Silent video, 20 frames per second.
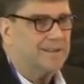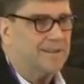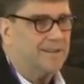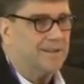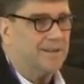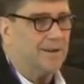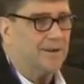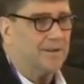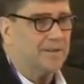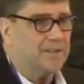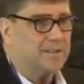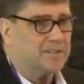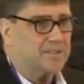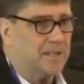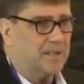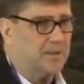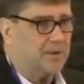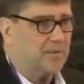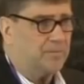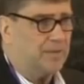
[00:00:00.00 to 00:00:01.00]
You know, and they
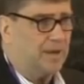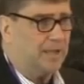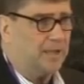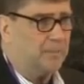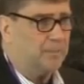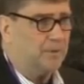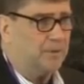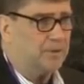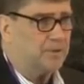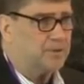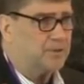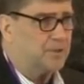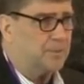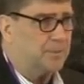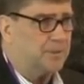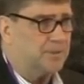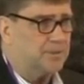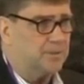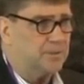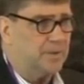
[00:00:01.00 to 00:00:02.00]
say they're available, they'll
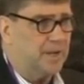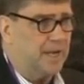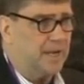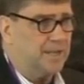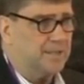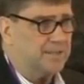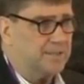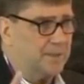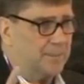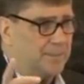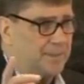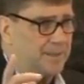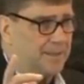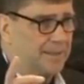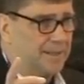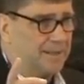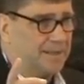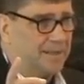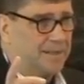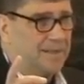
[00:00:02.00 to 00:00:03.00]
ship in two days. I mean,
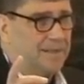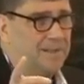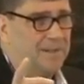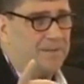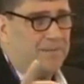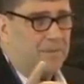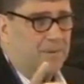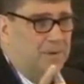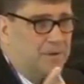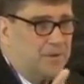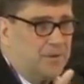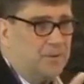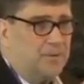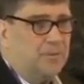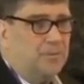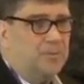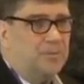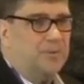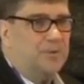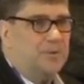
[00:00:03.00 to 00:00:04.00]
they, where
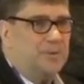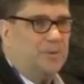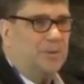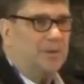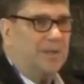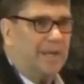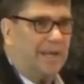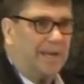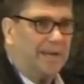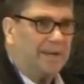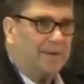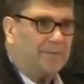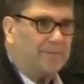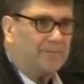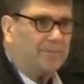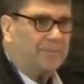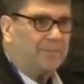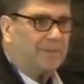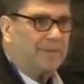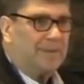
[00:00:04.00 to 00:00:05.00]
you, you click
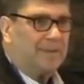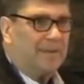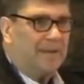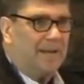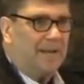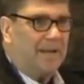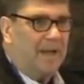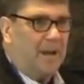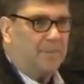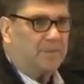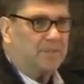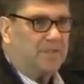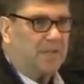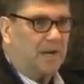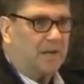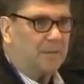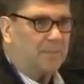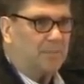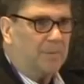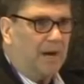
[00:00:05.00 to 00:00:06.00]
at
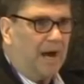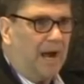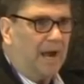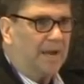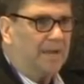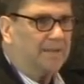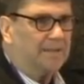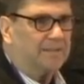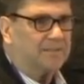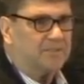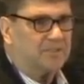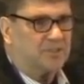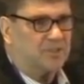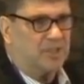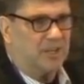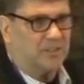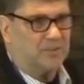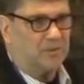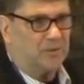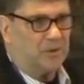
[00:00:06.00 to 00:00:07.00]
Amazon and buy it, the
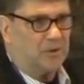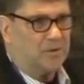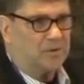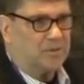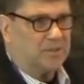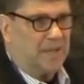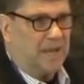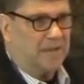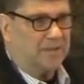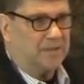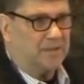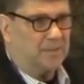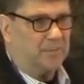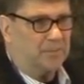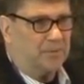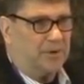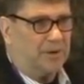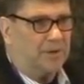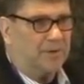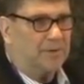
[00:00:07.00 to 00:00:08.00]
signal goes down to the
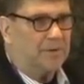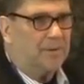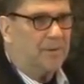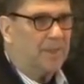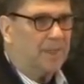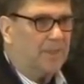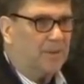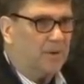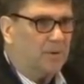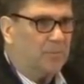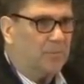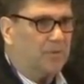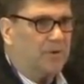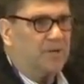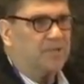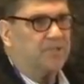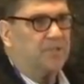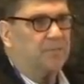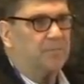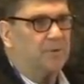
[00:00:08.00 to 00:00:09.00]
printer, who
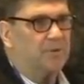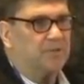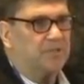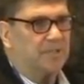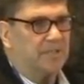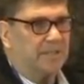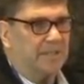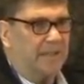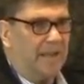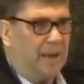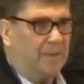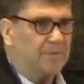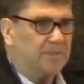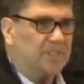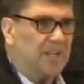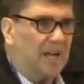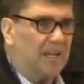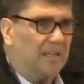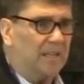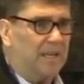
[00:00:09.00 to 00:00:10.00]
prints it, puts in an
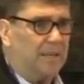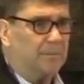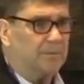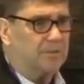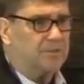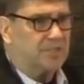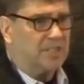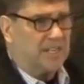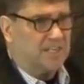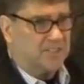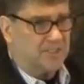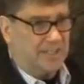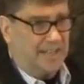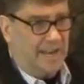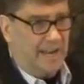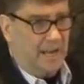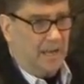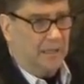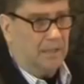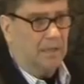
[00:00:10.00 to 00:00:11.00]
Amazon label, sends it
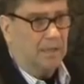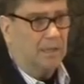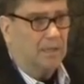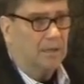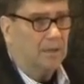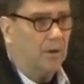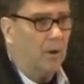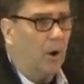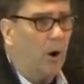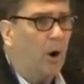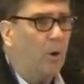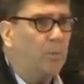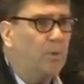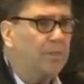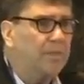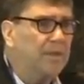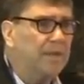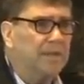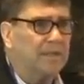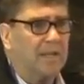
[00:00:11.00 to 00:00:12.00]
out, all
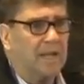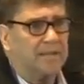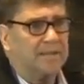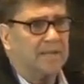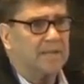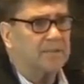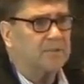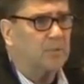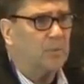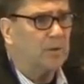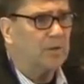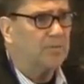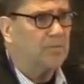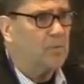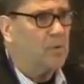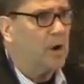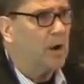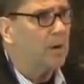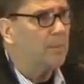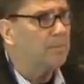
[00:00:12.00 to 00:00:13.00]
within like that
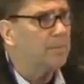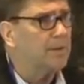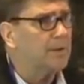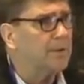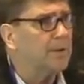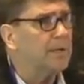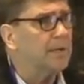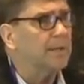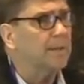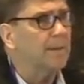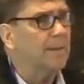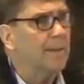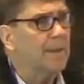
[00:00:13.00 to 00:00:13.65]
twenty-four hour period.